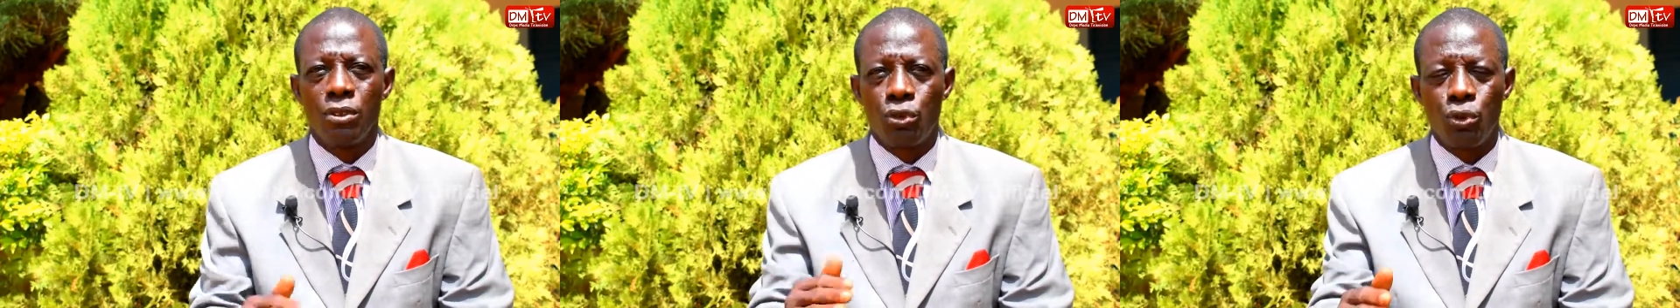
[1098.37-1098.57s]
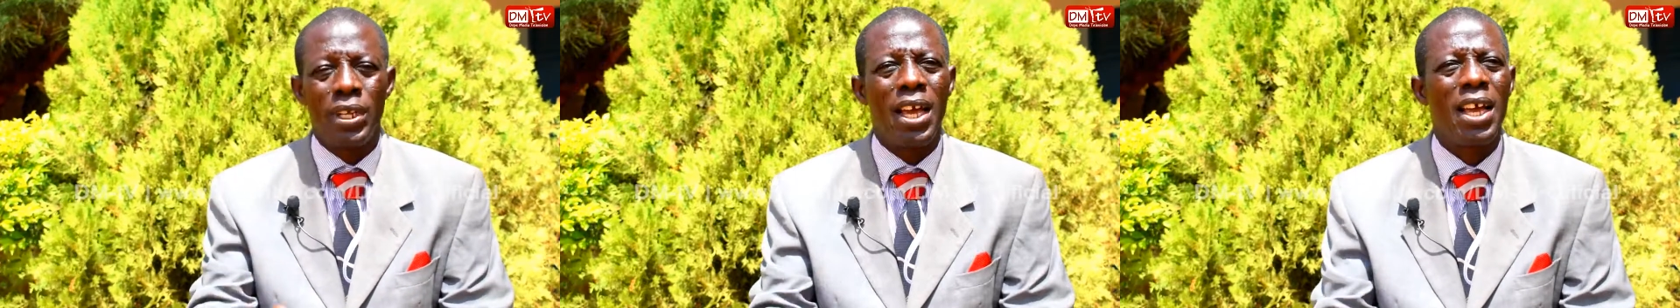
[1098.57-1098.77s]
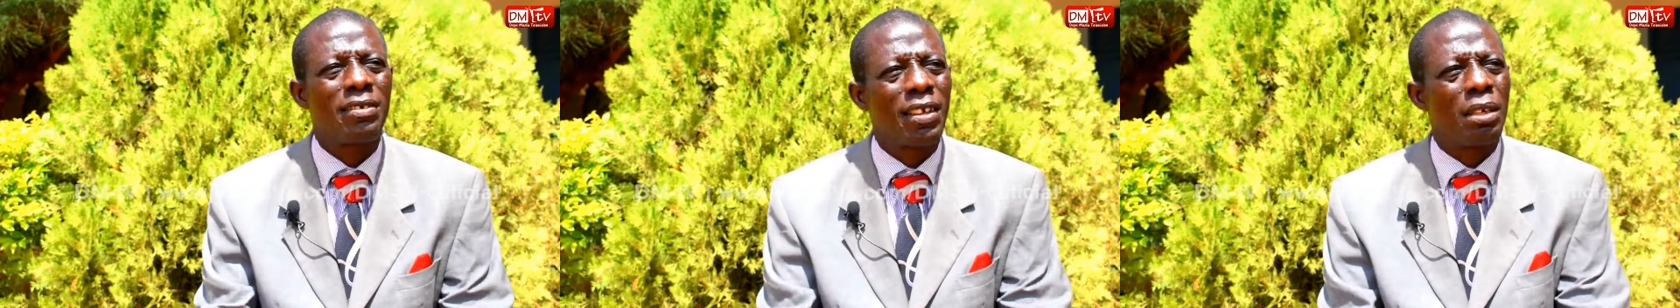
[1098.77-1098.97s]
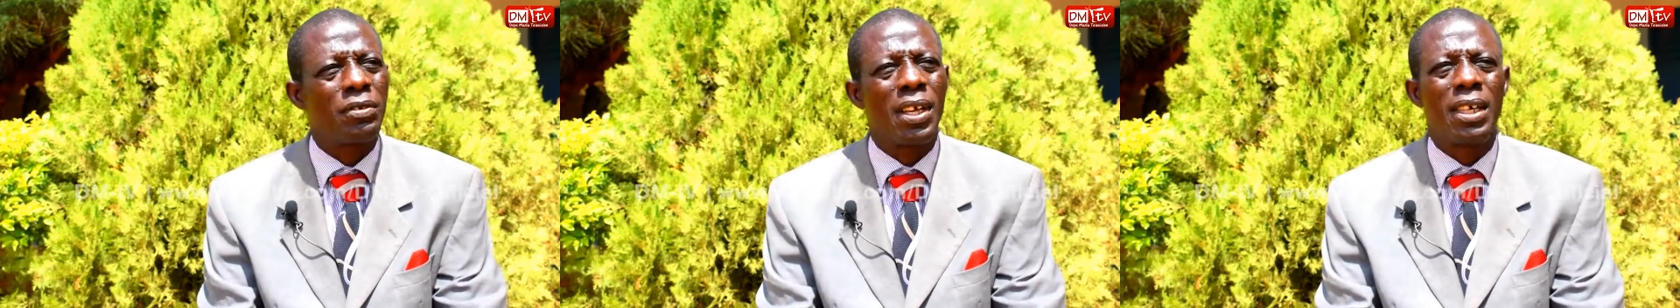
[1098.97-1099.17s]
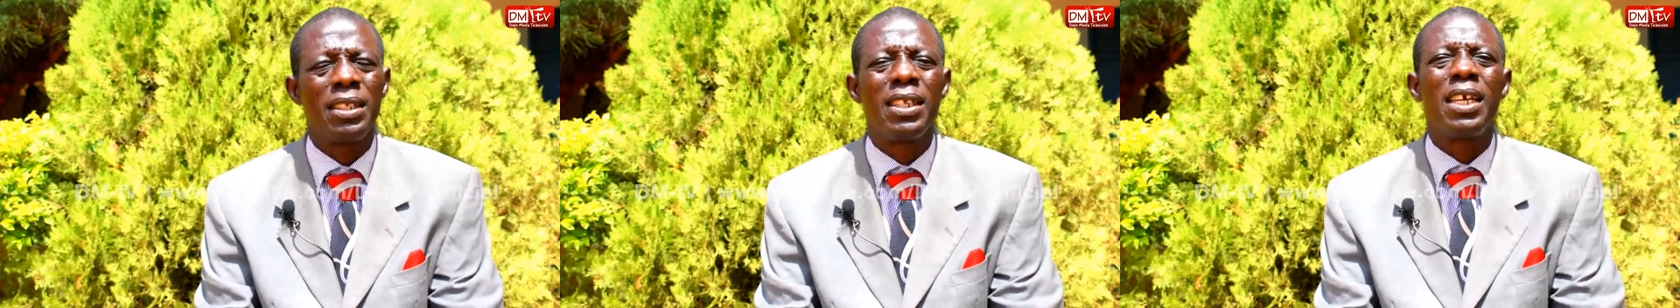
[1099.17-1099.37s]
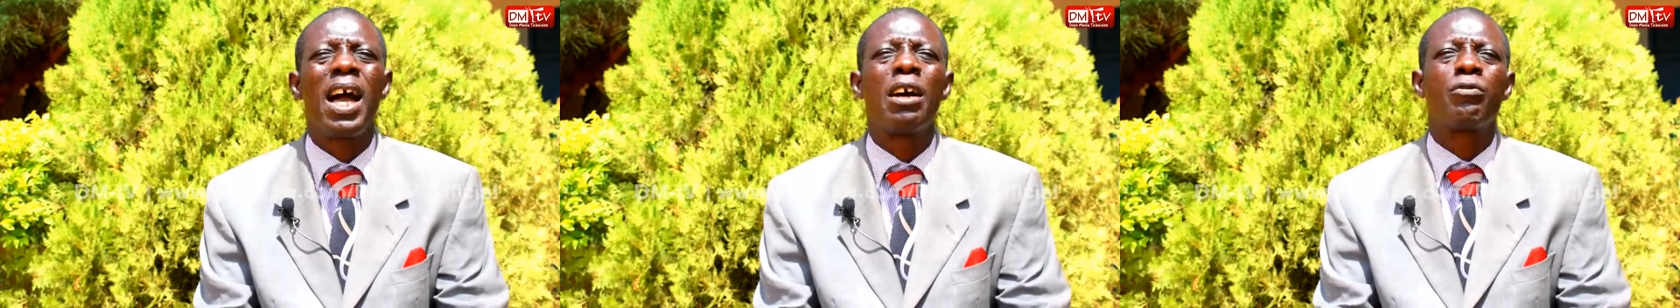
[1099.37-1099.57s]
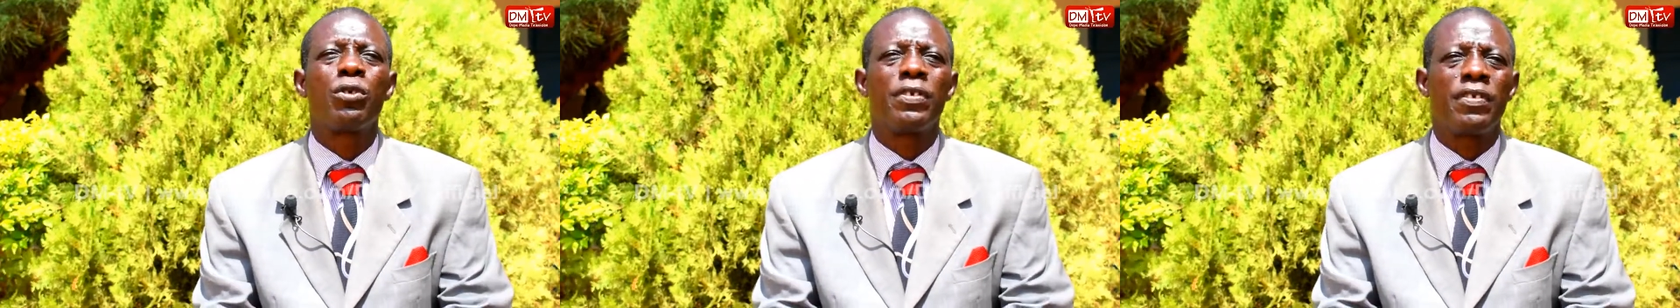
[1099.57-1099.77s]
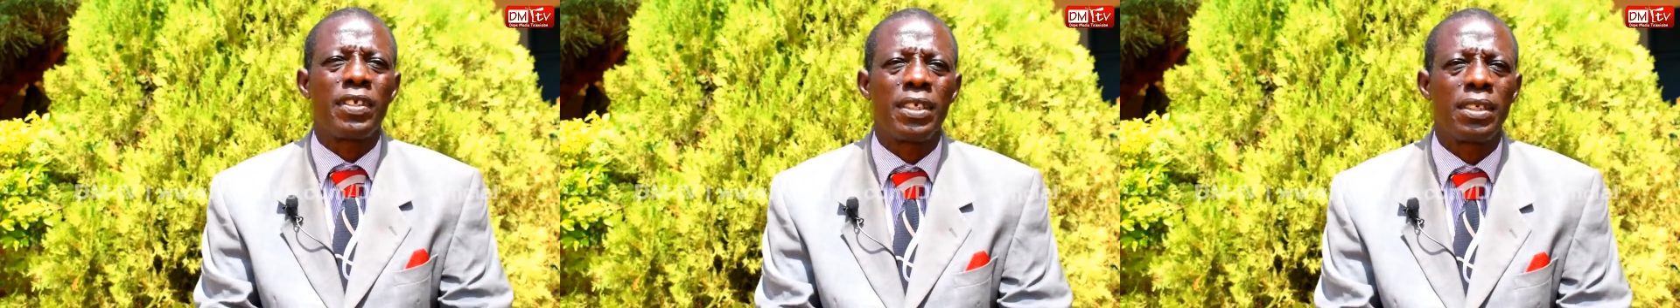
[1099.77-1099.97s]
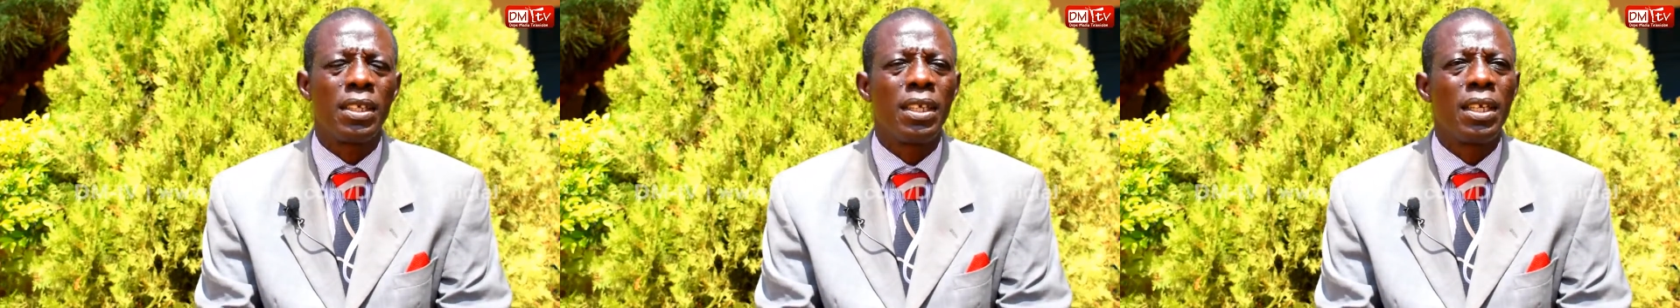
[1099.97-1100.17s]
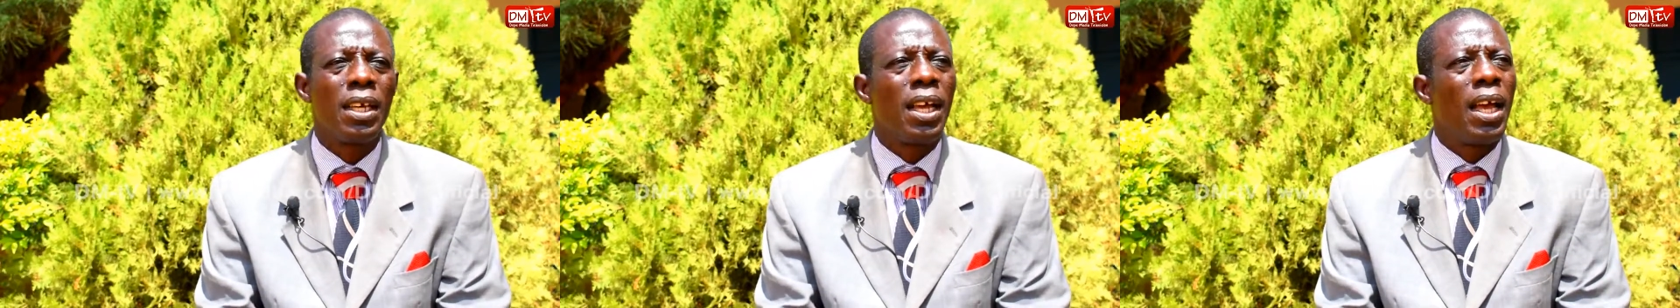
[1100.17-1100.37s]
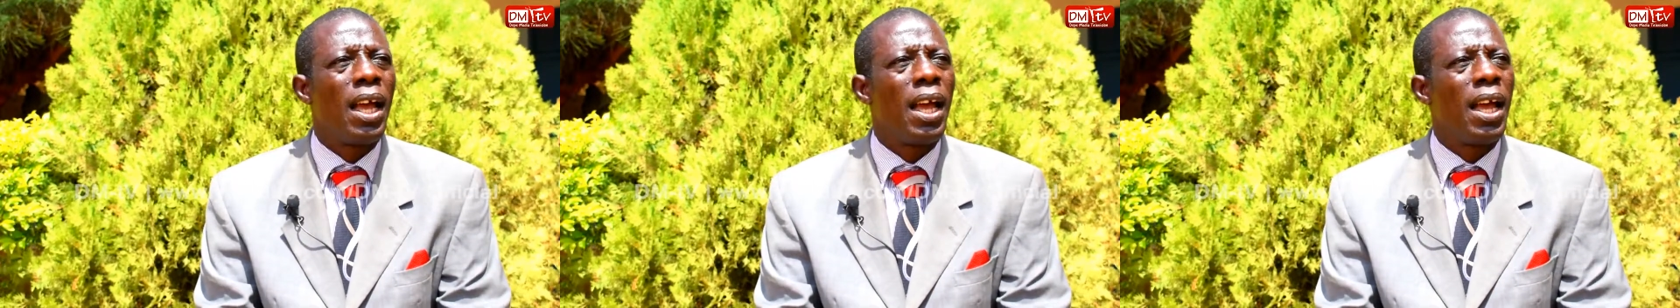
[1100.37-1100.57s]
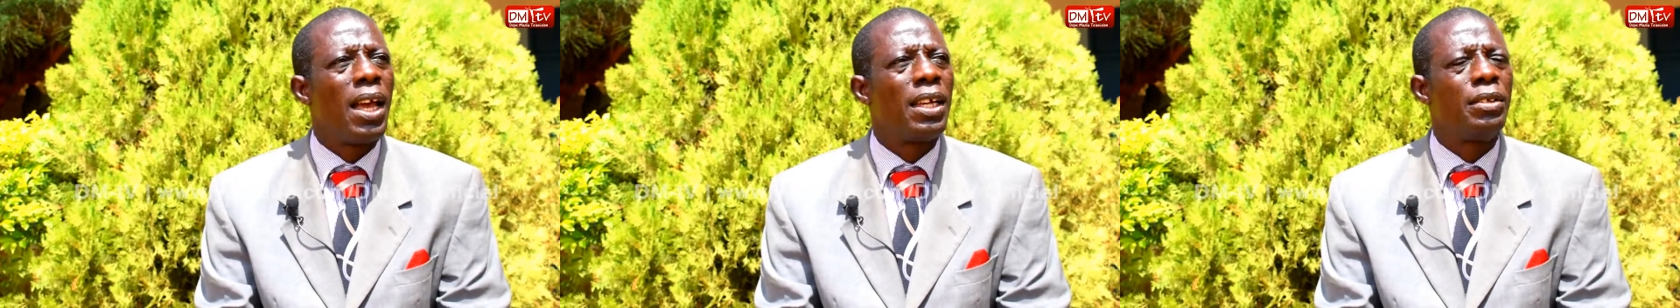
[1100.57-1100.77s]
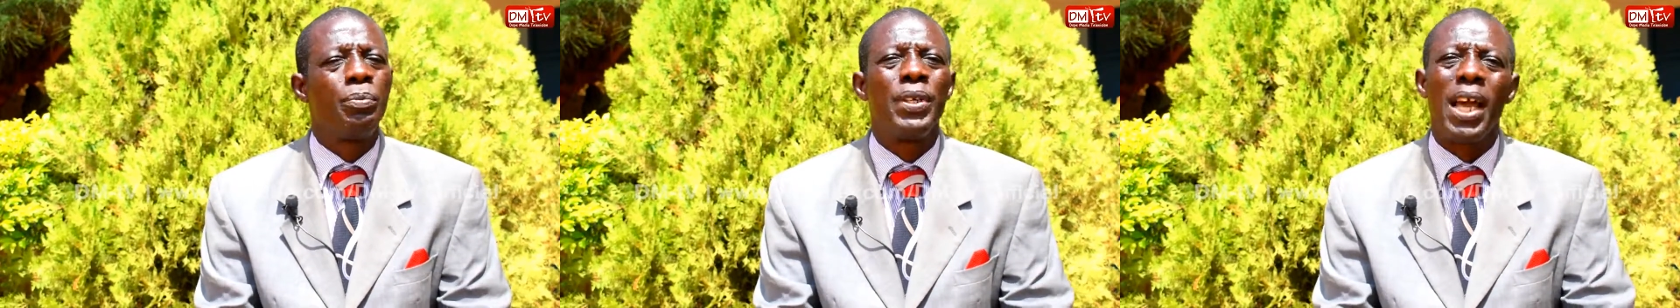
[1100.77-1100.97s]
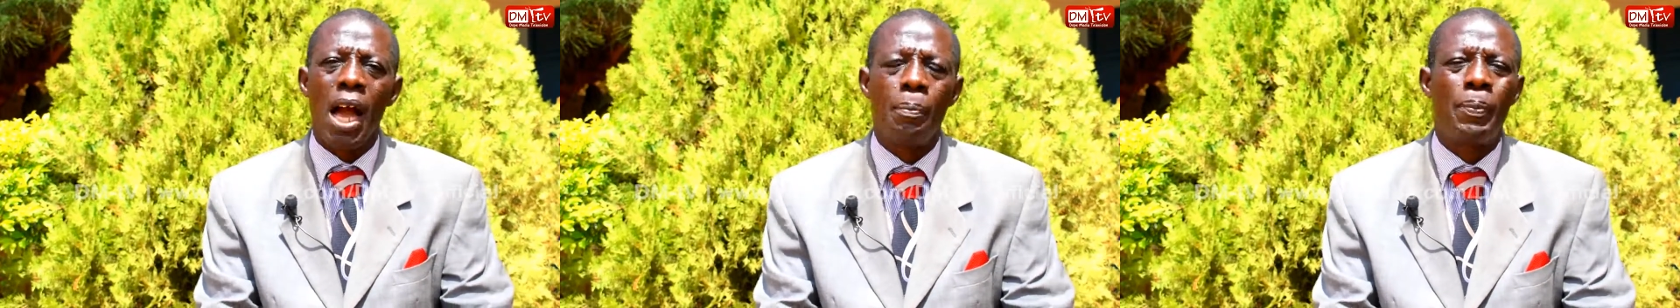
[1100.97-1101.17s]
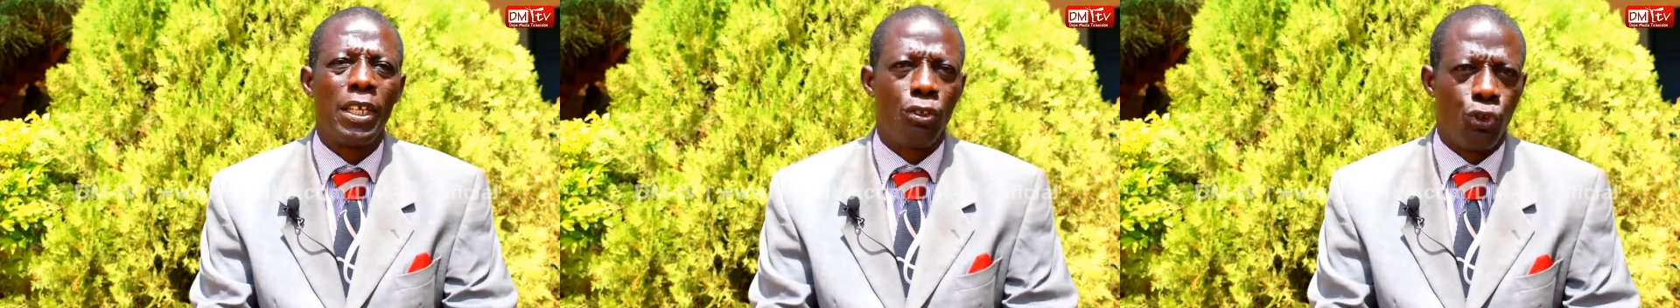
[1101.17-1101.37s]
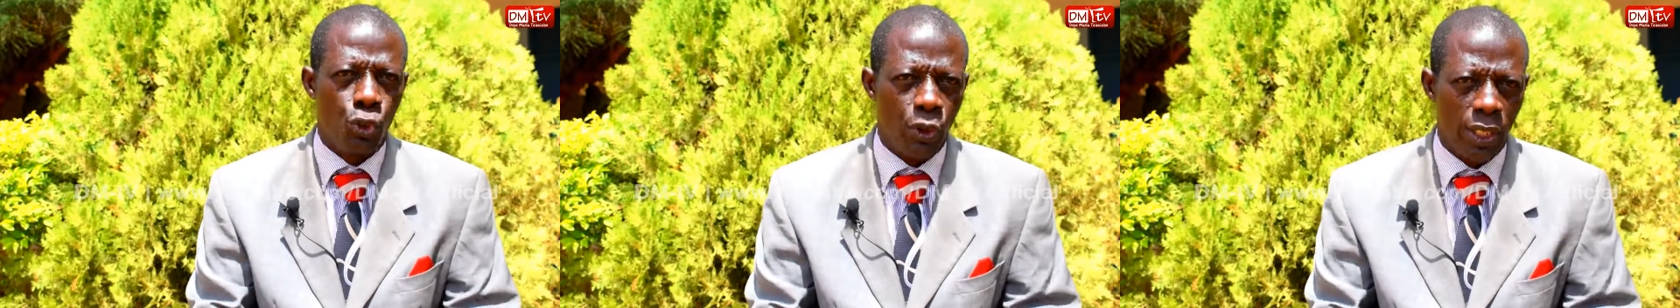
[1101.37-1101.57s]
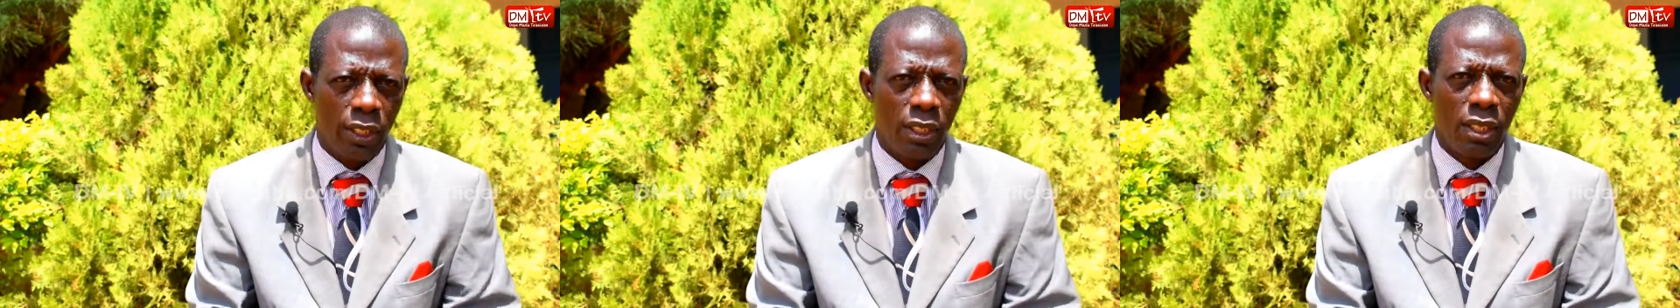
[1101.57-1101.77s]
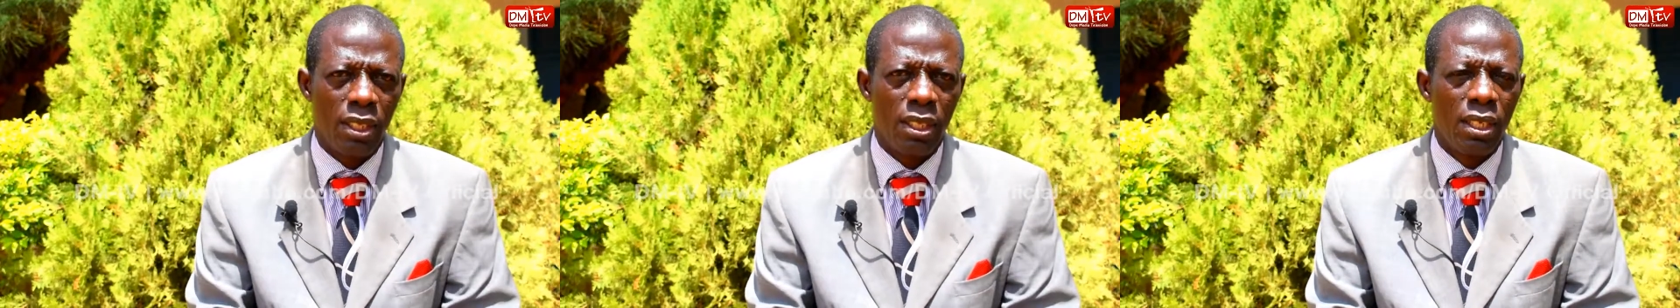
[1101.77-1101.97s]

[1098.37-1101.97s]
to the exams, and they have to sit and be up and doing,